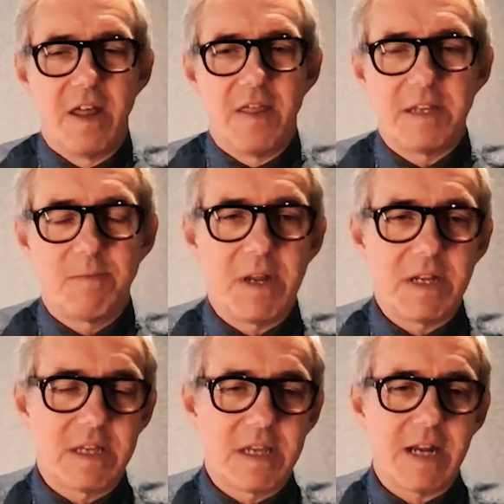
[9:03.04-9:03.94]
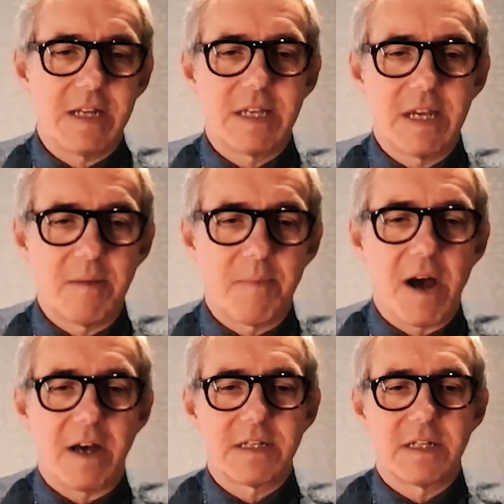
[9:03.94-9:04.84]
There's been a tendency in the
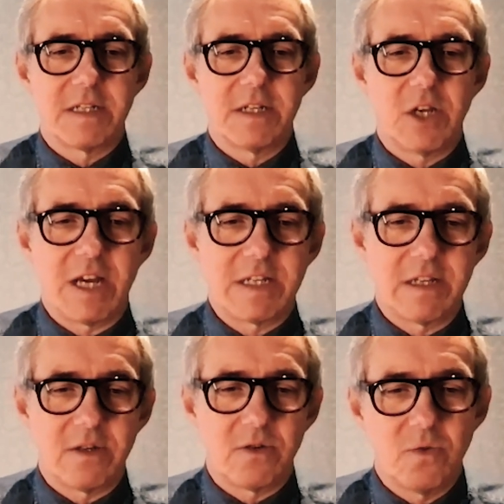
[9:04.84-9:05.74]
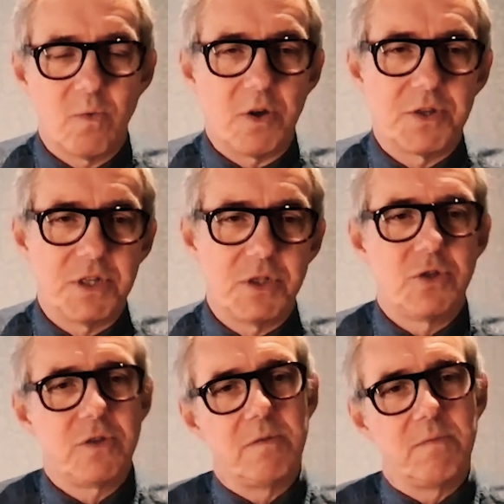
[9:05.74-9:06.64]
past to suggest that tool watches
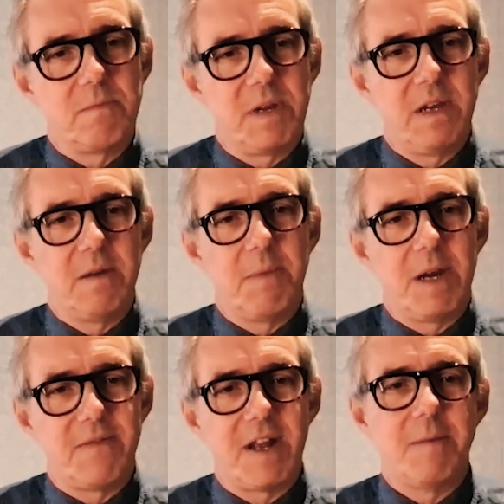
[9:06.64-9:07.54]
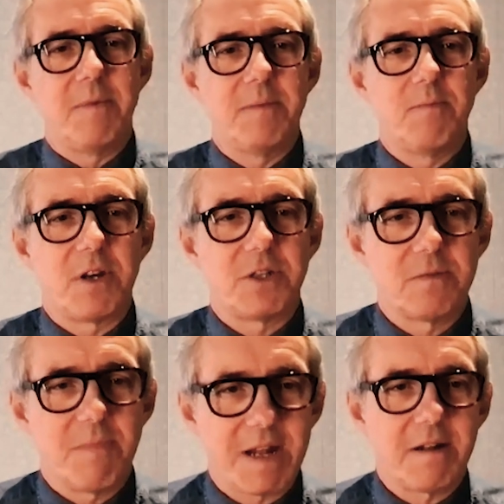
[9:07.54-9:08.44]
shouldn't be made available in precious
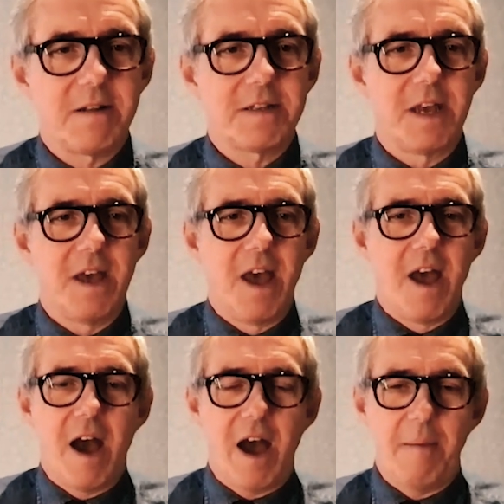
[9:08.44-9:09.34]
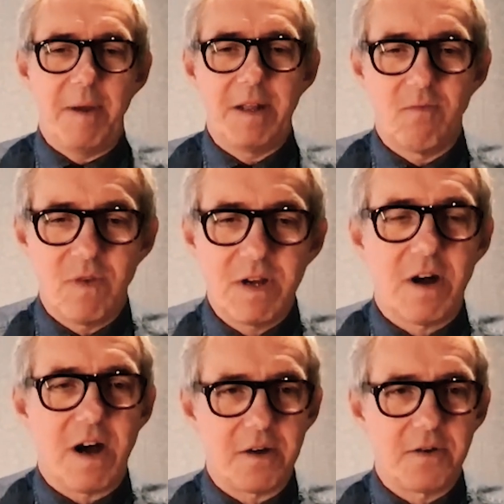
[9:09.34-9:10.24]
metals. I mean, the real
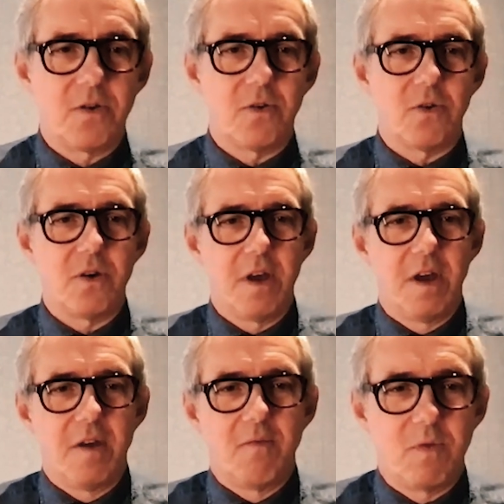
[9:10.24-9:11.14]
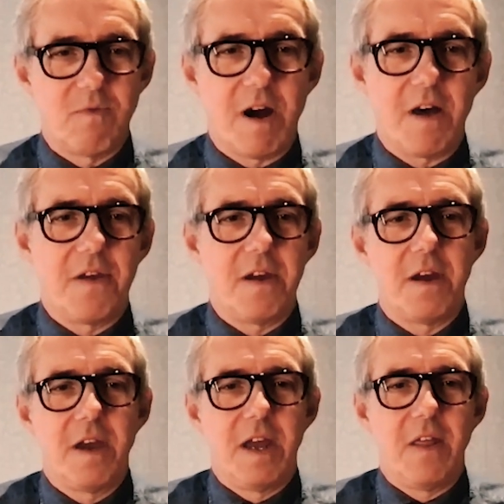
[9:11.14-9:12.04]
hardcore would
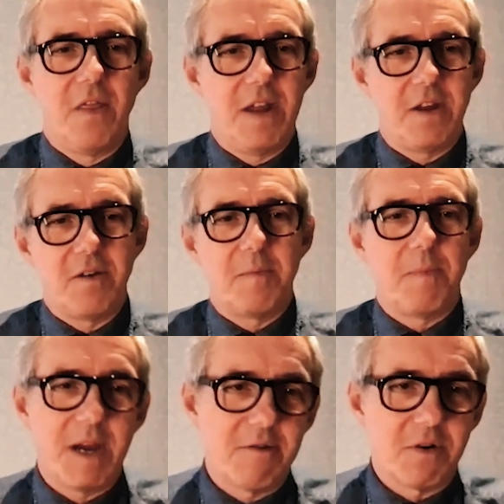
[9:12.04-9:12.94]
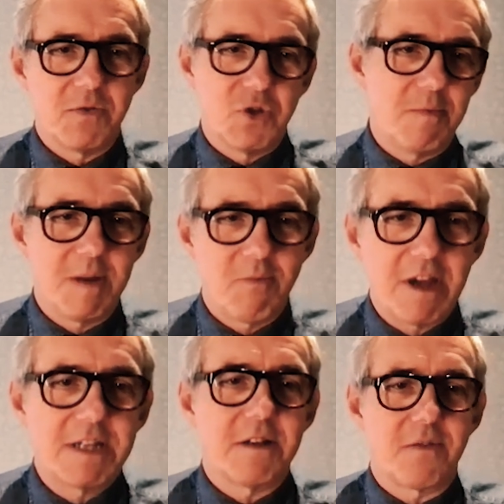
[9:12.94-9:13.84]
rather they don't appear on Jubilee
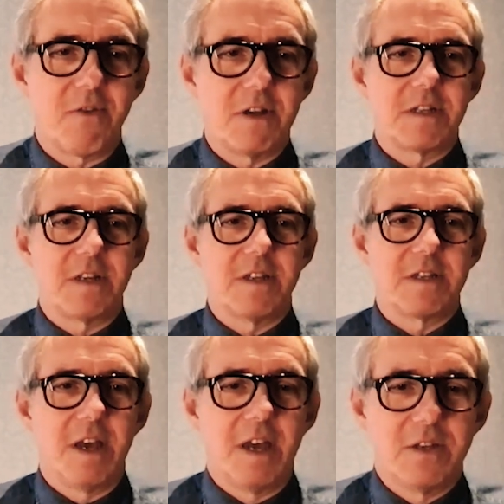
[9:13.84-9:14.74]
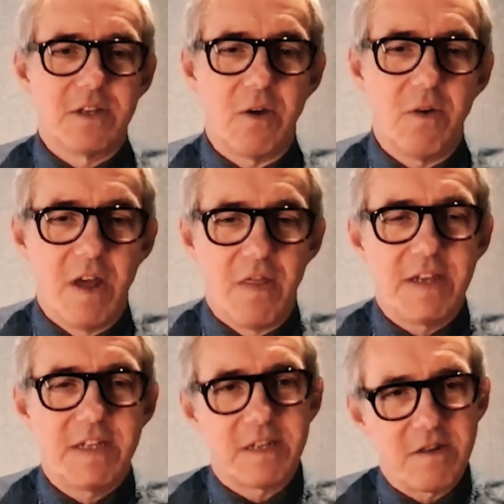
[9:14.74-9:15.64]
bracelets, for instance. So
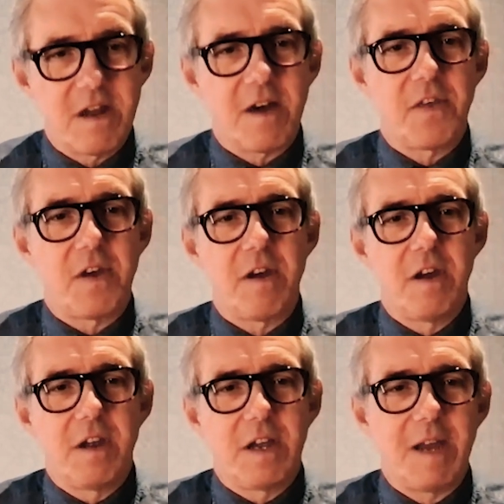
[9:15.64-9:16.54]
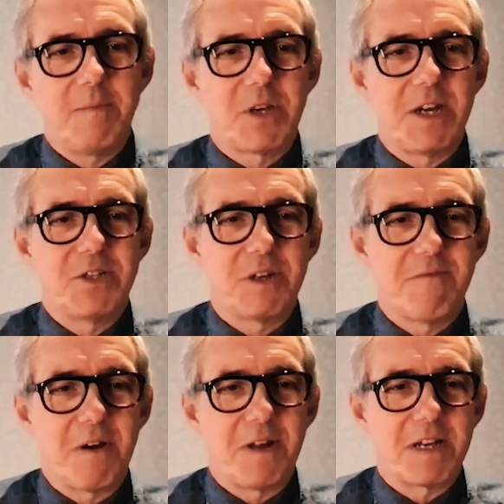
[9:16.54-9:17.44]
this is another game-changing
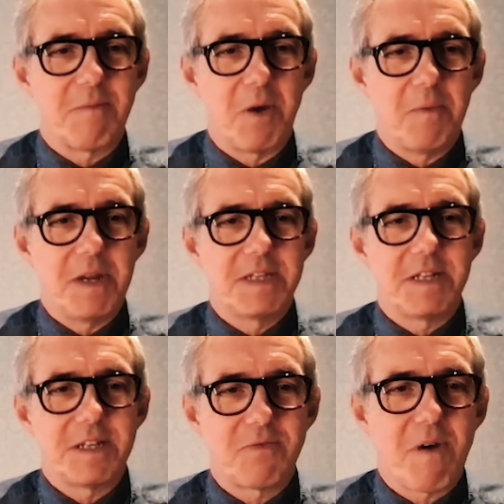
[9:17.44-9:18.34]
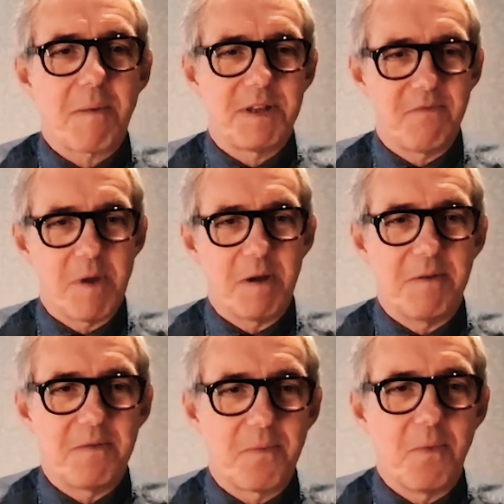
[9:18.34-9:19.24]
Rolex moment. It's a disruptive
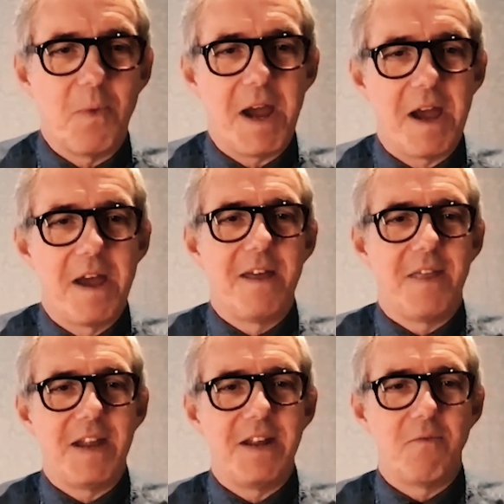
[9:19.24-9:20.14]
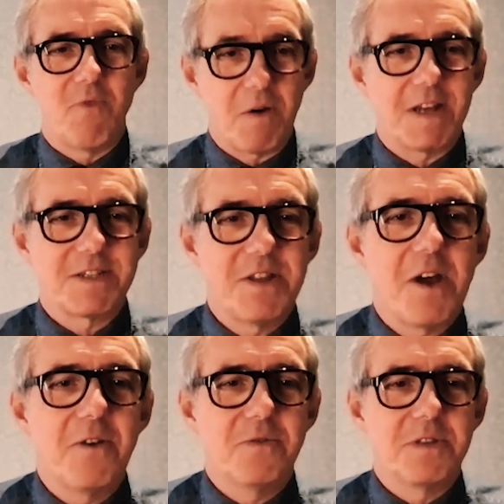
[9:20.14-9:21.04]
moment where they, Rolex
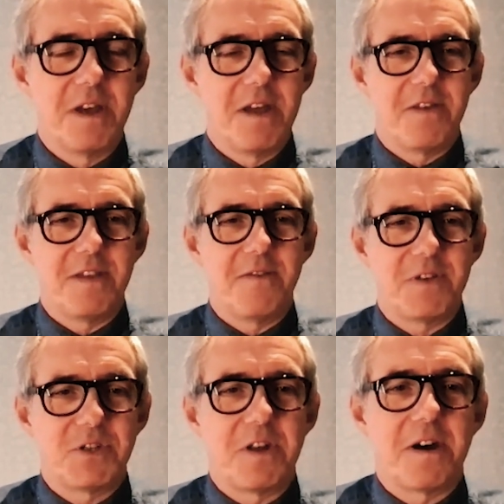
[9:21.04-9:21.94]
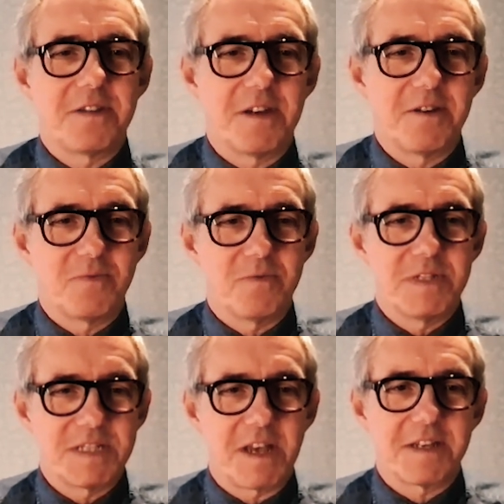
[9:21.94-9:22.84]
knows that the aficionados will
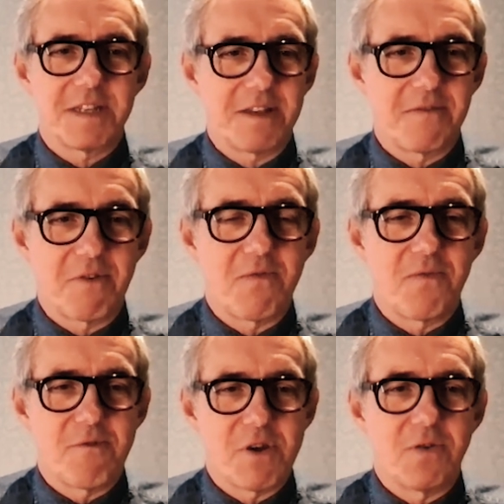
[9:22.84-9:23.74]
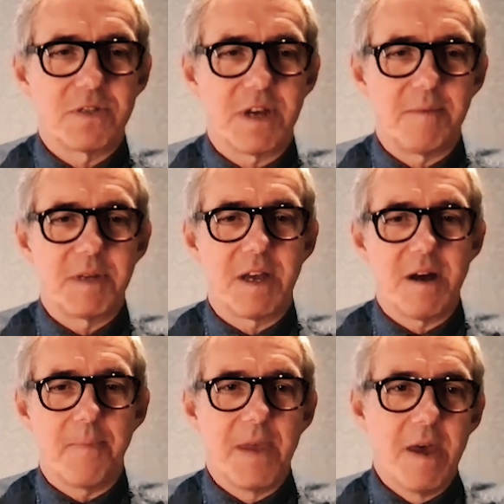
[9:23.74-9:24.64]
discuss this for, for a long time to
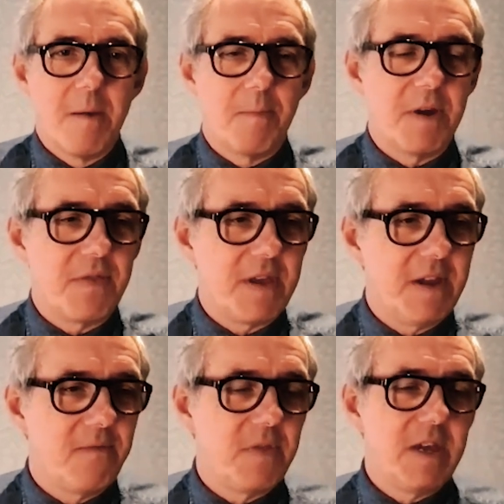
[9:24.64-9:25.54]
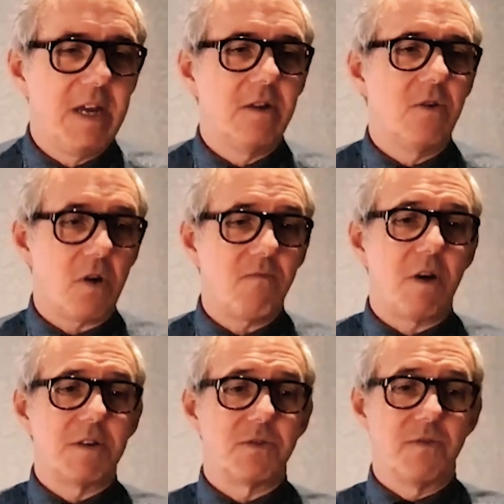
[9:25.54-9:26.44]
come. But the the
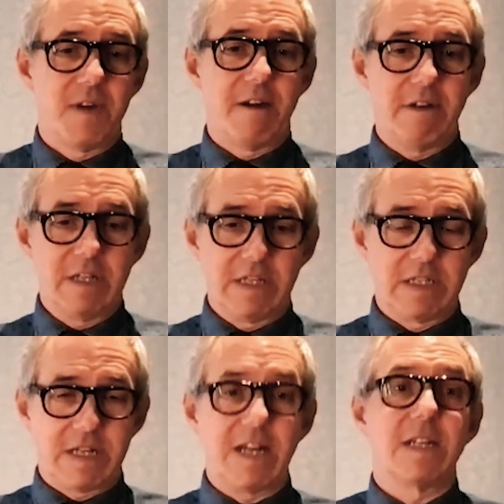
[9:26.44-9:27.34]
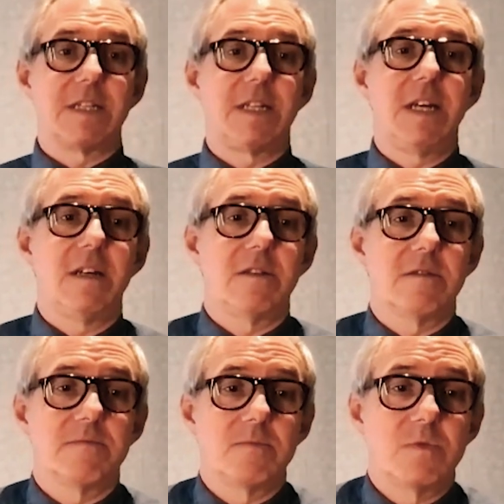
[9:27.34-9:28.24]
non-Rolex variant, the stainless
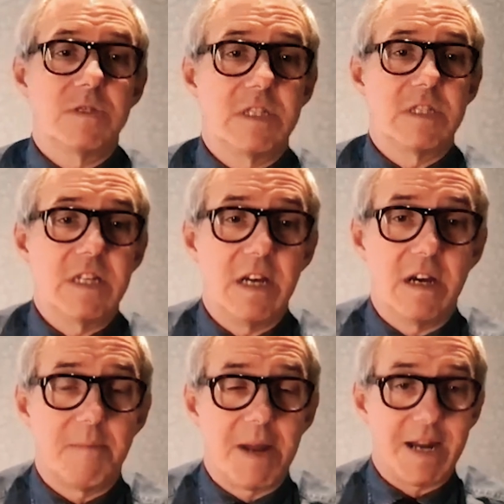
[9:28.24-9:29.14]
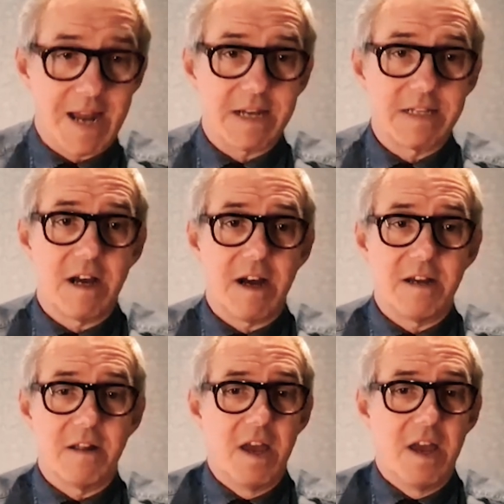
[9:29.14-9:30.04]
steel with the uh, black lacquer
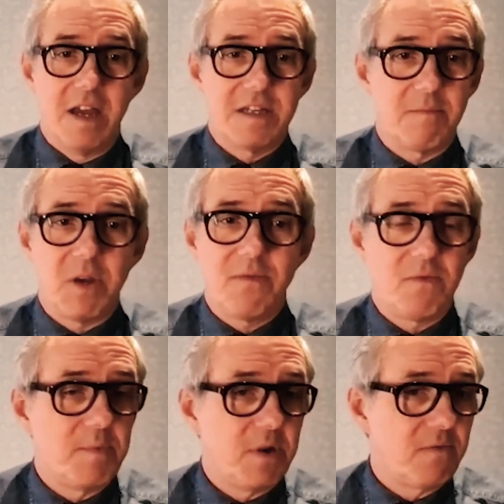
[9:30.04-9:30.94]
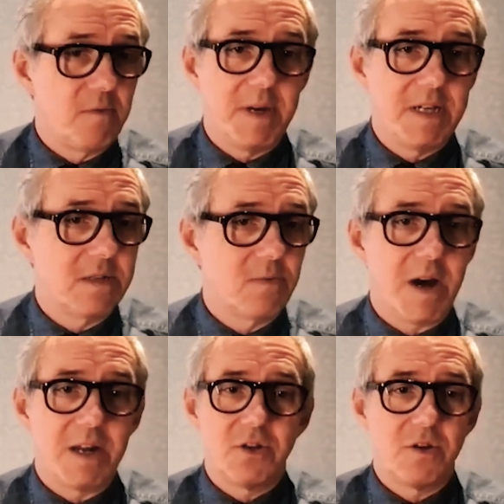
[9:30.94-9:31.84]
dial, is yep. a beautiful, beautiful piece as
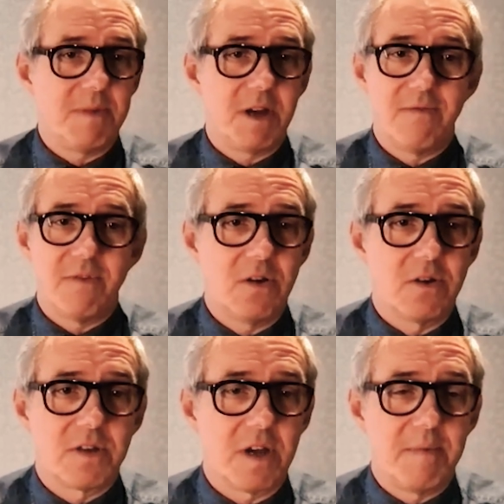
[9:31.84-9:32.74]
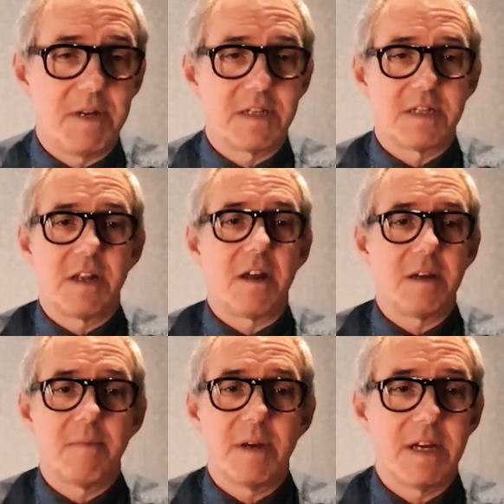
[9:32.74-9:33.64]
well and shouldn't be overlooked. I mean, it's a
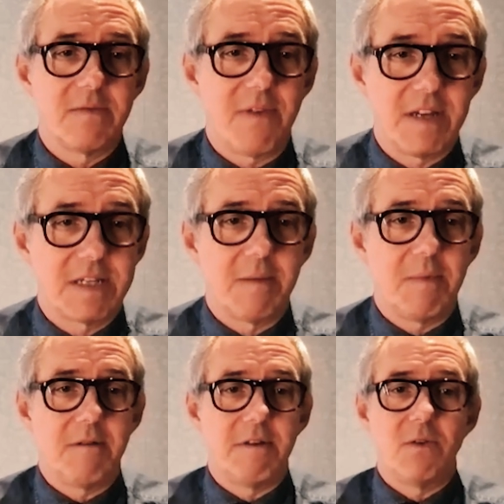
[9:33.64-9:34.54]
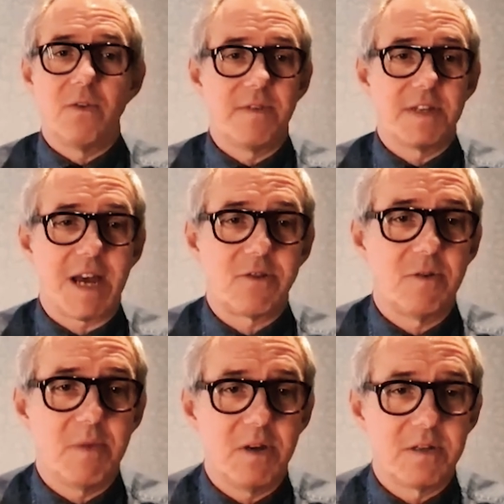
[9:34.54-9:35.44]
stunning piece, very similar yes. in all of
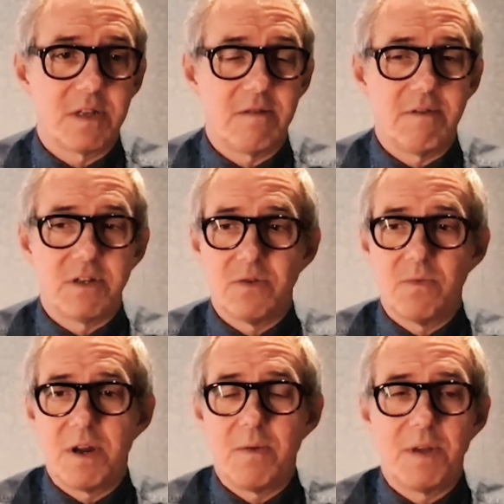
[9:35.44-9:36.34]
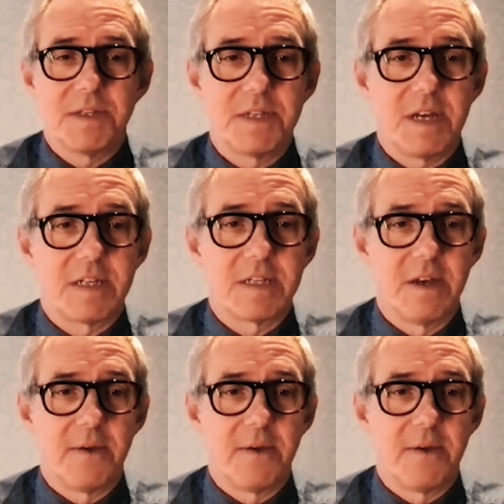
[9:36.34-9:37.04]
attributes to the original 1016.